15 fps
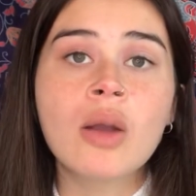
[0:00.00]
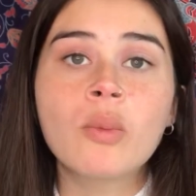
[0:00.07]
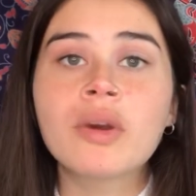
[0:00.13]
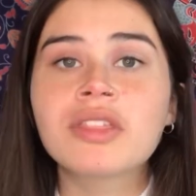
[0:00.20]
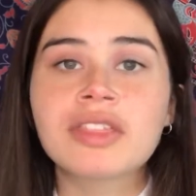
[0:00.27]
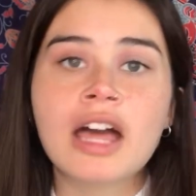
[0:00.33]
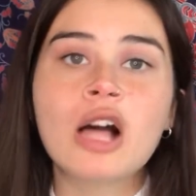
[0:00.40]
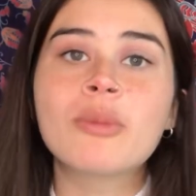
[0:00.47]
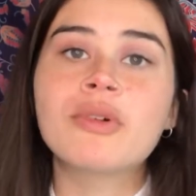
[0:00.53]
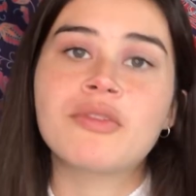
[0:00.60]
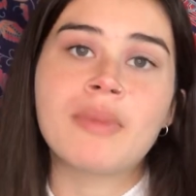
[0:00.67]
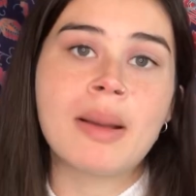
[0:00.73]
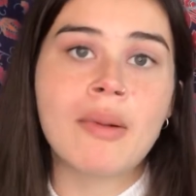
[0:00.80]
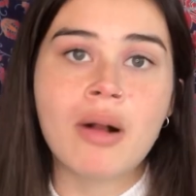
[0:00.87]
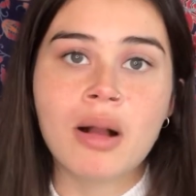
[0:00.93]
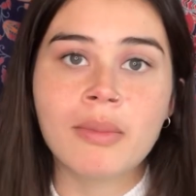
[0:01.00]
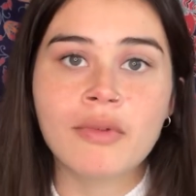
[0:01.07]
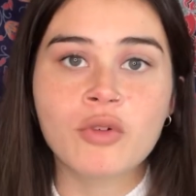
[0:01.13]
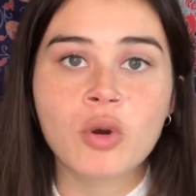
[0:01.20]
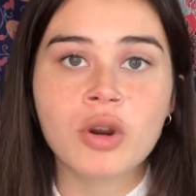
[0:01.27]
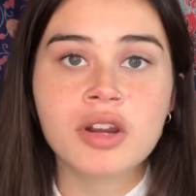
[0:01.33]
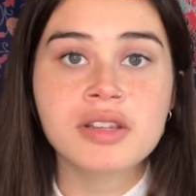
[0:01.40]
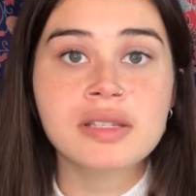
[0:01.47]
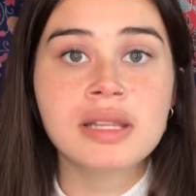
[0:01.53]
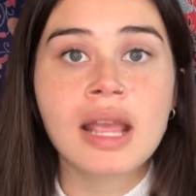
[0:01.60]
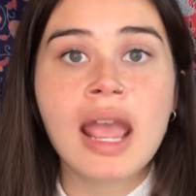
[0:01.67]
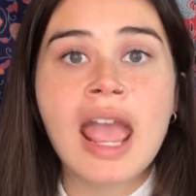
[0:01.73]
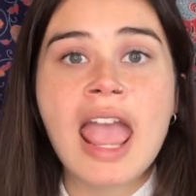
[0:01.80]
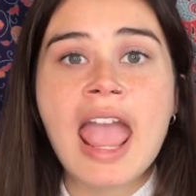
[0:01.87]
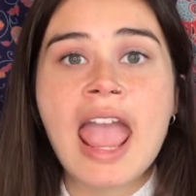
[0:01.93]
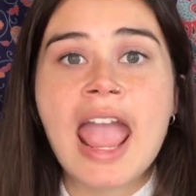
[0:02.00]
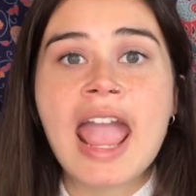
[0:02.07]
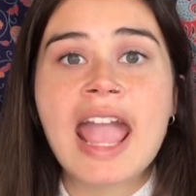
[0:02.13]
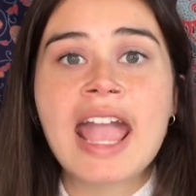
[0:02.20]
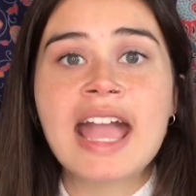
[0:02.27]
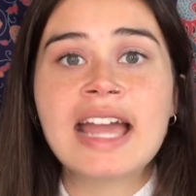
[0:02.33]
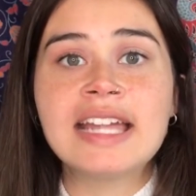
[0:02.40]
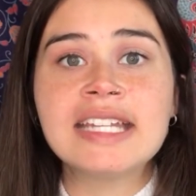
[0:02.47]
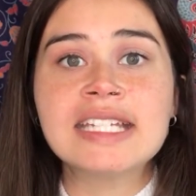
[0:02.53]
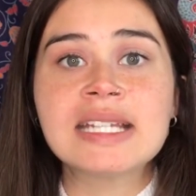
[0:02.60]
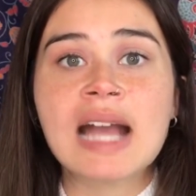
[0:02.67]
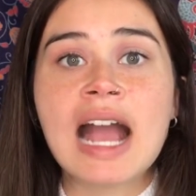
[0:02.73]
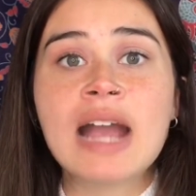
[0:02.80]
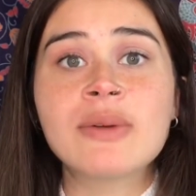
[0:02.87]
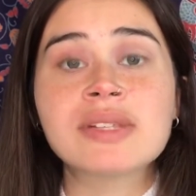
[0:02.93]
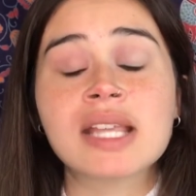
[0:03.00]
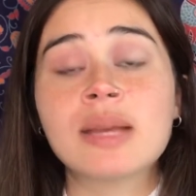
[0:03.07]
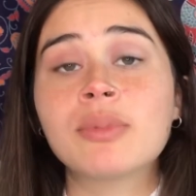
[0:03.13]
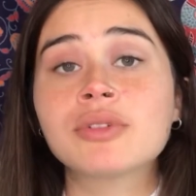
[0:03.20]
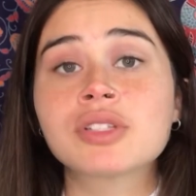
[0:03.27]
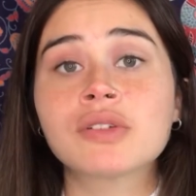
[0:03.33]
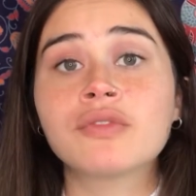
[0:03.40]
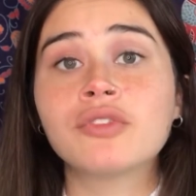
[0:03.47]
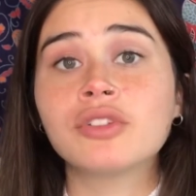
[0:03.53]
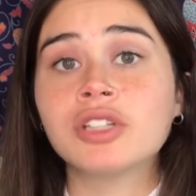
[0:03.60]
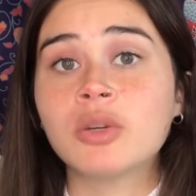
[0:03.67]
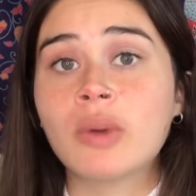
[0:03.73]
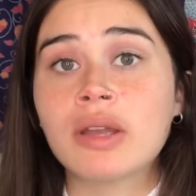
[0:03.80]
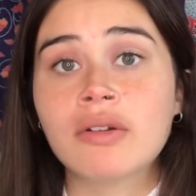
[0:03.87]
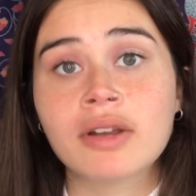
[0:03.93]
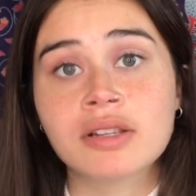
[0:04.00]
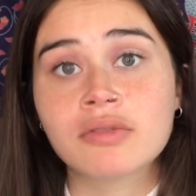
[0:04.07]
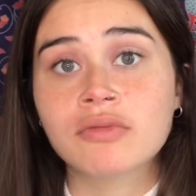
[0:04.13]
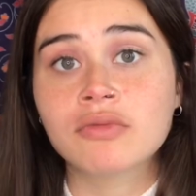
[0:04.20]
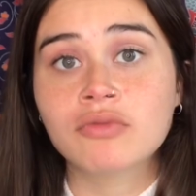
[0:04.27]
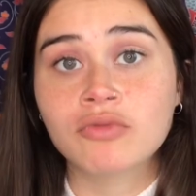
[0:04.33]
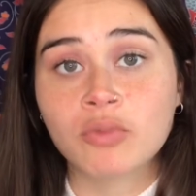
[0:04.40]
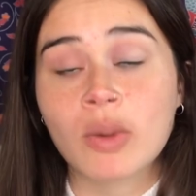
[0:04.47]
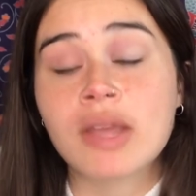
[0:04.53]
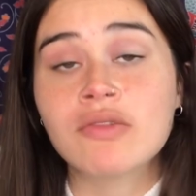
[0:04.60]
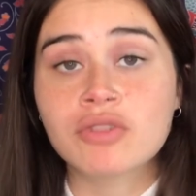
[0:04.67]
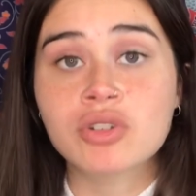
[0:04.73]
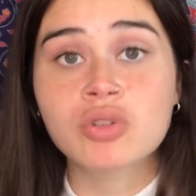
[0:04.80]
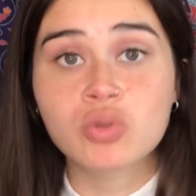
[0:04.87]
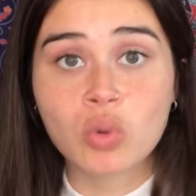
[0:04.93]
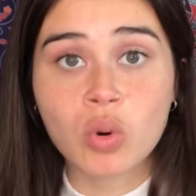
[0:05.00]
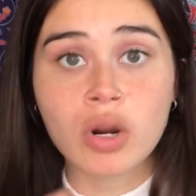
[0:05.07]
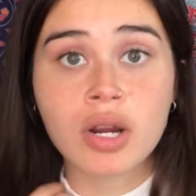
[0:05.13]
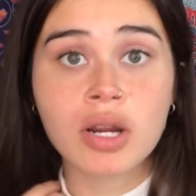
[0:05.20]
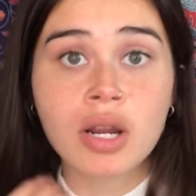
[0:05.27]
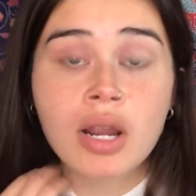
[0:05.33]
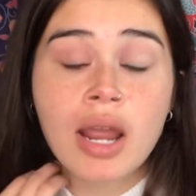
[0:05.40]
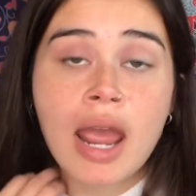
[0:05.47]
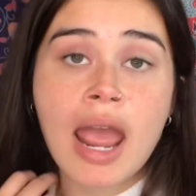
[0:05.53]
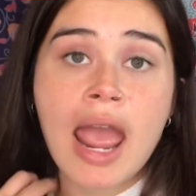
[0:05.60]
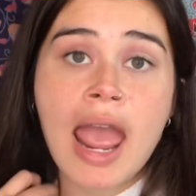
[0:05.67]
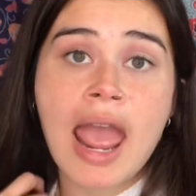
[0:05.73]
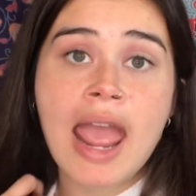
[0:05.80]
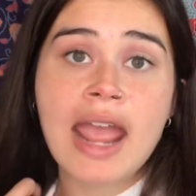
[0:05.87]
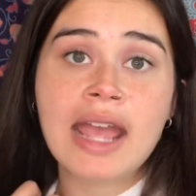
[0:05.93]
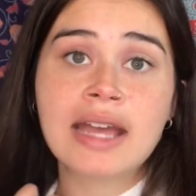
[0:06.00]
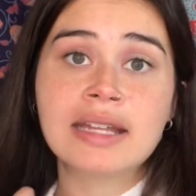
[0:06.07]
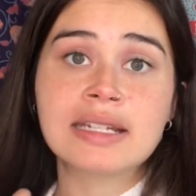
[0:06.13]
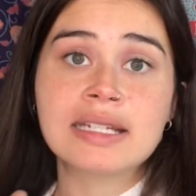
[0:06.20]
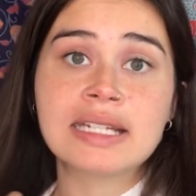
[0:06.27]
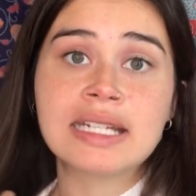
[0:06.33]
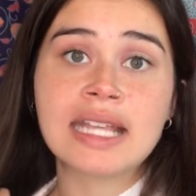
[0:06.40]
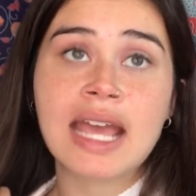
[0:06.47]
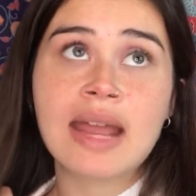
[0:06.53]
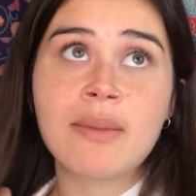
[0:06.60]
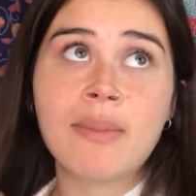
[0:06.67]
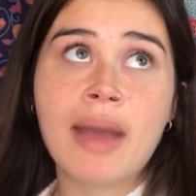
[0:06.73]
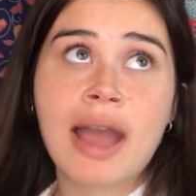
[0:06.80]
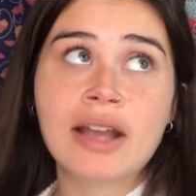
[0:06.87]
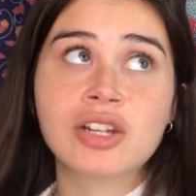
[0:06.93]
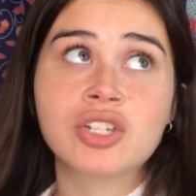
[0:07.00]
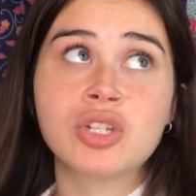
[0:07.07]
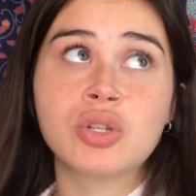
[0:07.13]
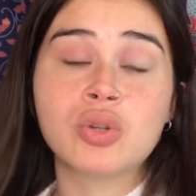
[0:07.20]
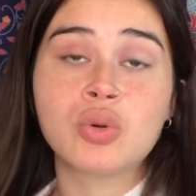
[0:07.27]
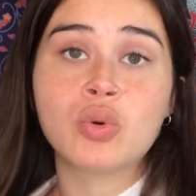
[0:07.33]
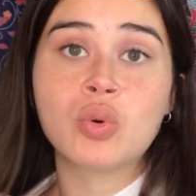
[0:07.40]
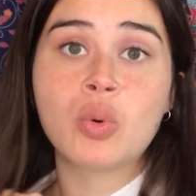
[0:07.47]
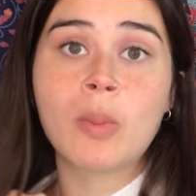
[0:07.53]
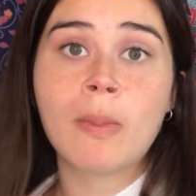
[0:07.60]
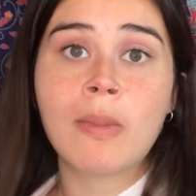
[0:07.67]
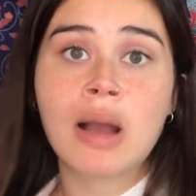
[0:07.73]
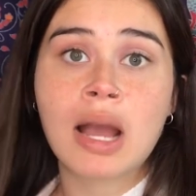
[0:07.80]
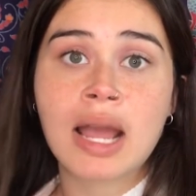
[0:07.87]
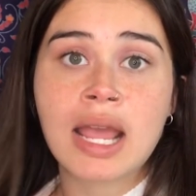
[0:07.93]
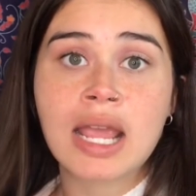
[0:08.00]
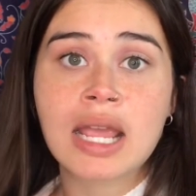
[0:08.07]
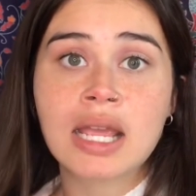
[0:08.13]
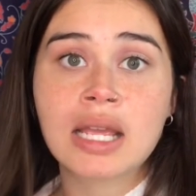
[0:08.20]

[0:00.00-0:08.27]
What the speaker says: with the help of my mom, of course, and I was able to fully weight restore and get back to my